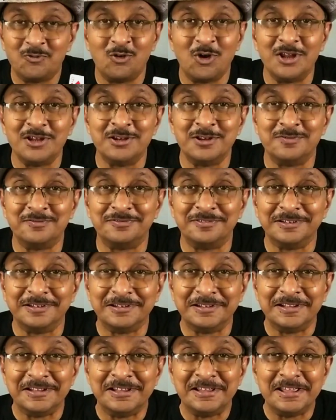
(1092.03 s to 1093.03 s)
Wonderful.
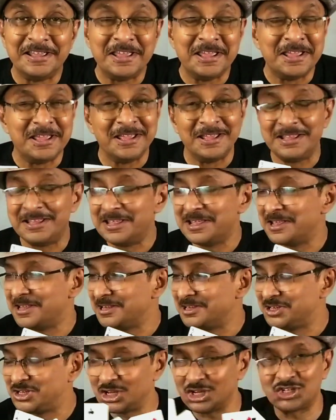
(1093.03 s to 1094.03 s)

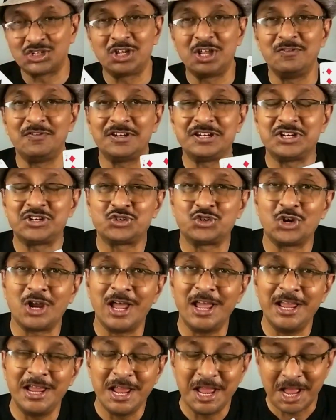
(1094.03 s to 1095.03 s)
Just give it a
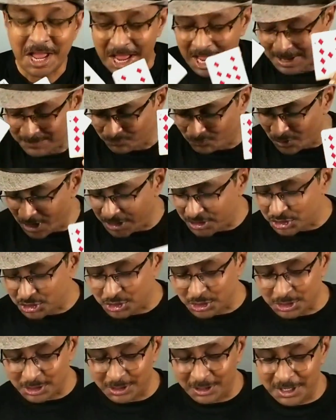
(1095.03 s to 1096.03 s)
try. I'm quite
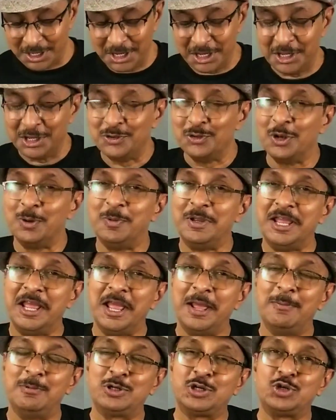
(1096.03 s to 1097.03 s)
sure you will be
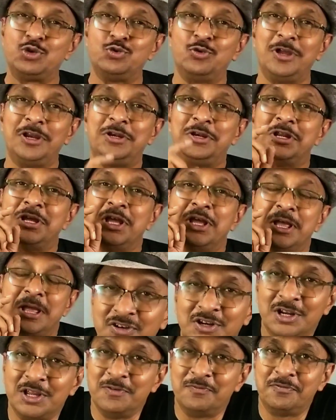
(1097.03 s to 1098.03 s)
able to do it
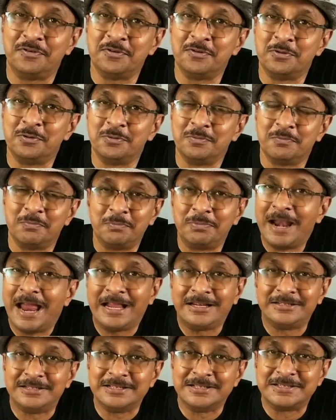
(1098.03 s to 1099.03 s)
if you
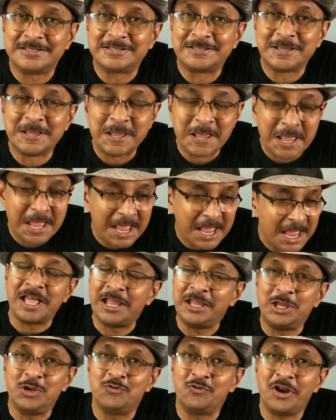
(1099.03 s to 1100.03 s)
practice.
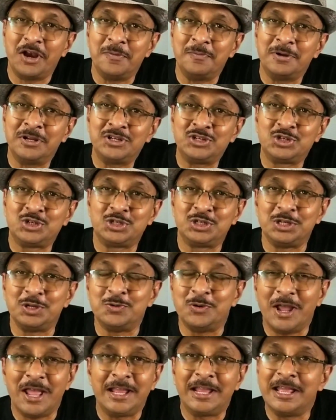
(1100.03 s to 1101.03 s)
Thank you very much. See
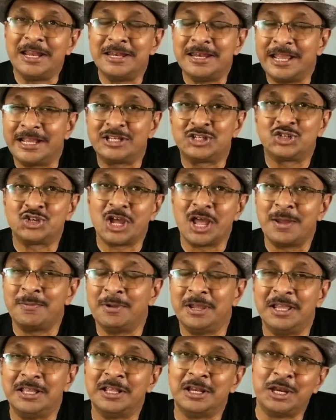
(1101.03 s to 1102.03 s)
you again next time
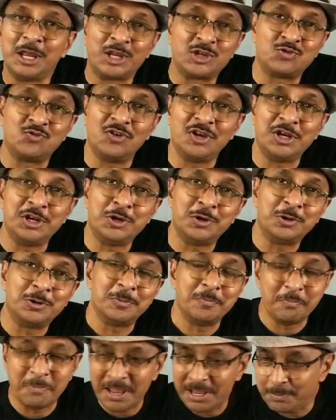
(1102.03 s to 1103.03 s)
in the next video.
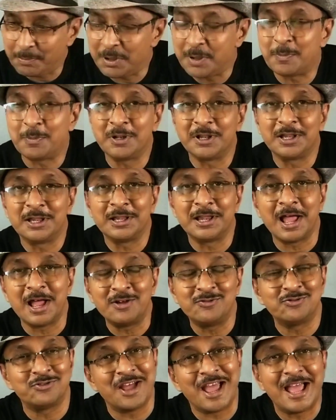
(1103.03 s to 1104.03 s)
Make people
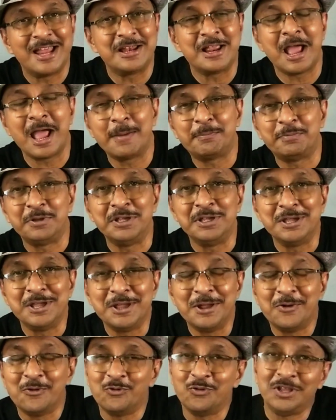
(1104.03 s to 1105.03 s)
laugh and happy
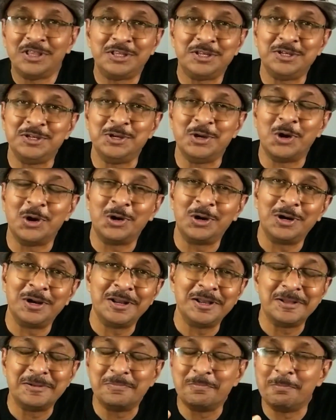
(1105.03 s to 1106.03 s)
with your
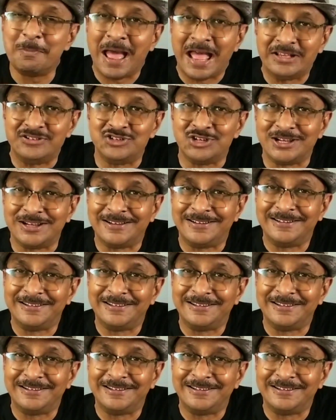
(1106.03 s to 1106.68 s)
magic.